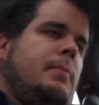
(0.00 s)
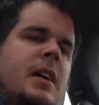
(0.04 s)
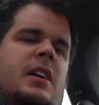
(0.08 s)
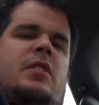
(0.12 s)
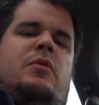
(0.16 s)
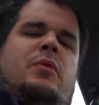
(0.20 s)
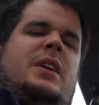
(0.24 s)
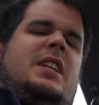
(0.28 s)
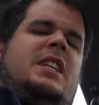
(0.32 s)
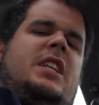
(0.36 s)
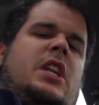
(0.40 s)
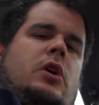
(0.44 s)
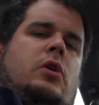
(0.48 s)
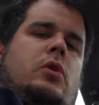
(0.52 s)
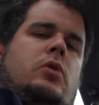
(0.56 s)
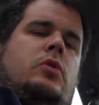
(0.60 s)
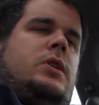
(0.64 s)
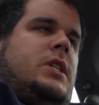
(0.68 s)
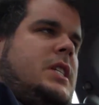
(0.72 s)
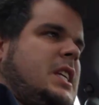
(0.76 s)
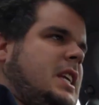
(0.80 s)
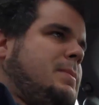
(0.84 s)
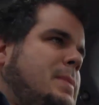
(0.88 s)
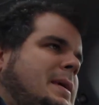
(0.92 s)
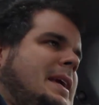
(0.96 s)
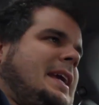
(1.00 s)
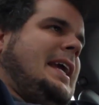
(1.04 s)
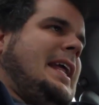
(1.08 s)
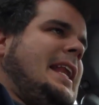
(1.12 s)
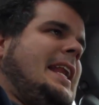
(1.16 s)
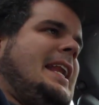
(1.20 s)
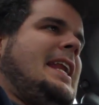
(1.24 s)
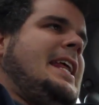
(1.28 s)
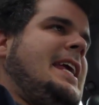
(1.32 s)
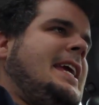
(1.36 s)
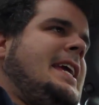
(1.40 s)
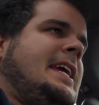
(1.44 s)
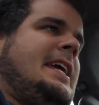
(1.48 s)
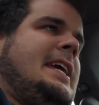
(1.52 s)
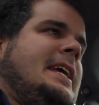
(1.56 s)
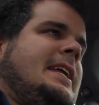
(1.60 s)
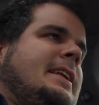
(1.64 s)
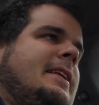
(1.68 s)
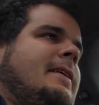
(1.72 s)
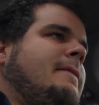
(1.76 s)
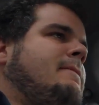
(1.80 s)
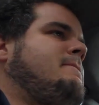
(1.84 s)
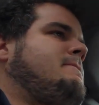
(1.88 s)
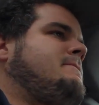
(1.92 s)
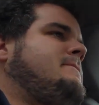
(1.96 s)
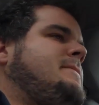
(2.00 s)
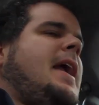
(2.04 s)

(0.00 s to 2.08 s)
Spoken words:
My window should be clean.